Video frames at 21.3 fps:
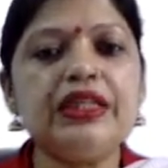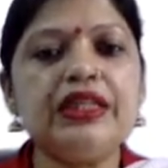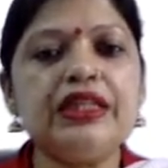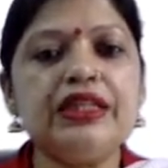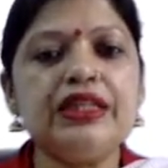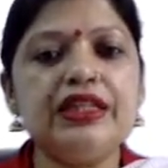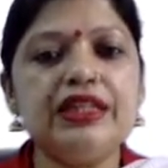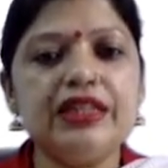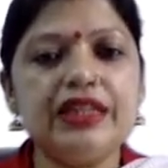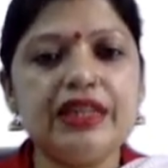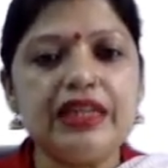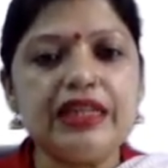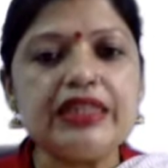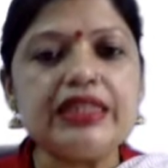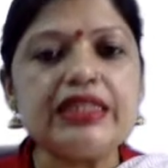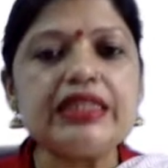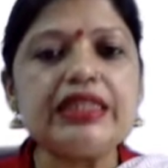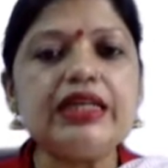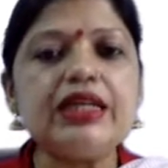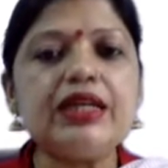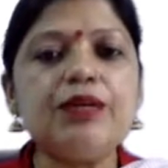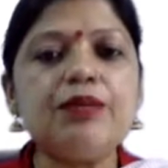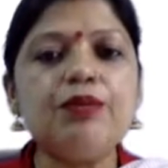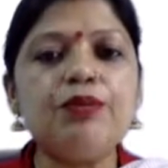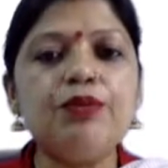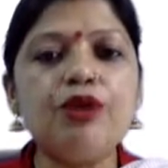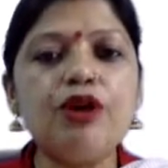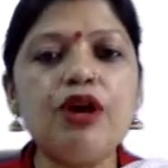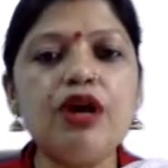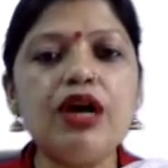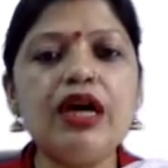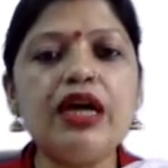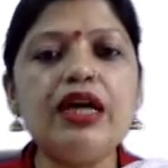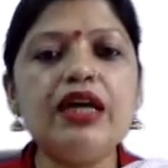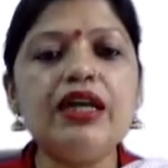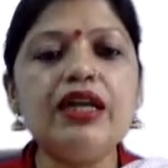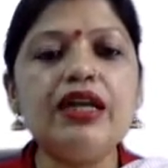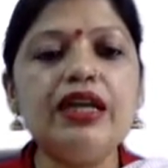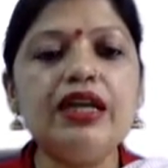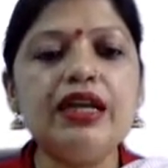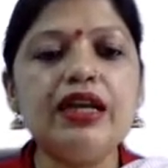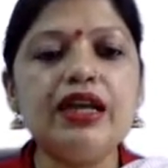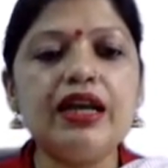Yes, a boy
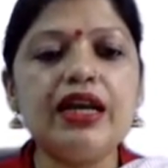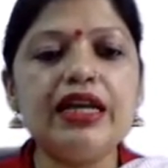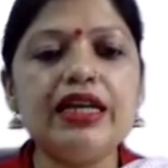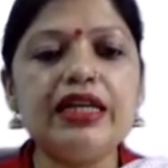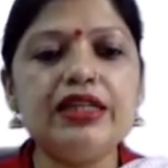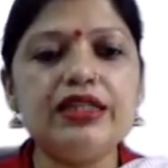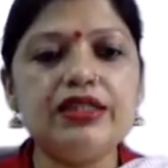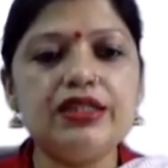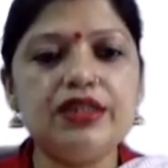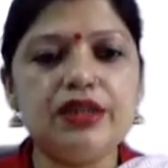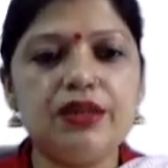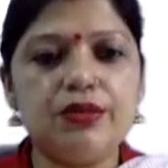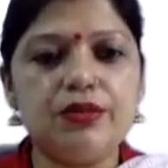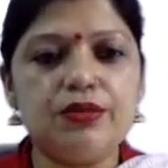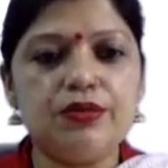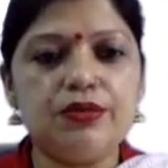lying down.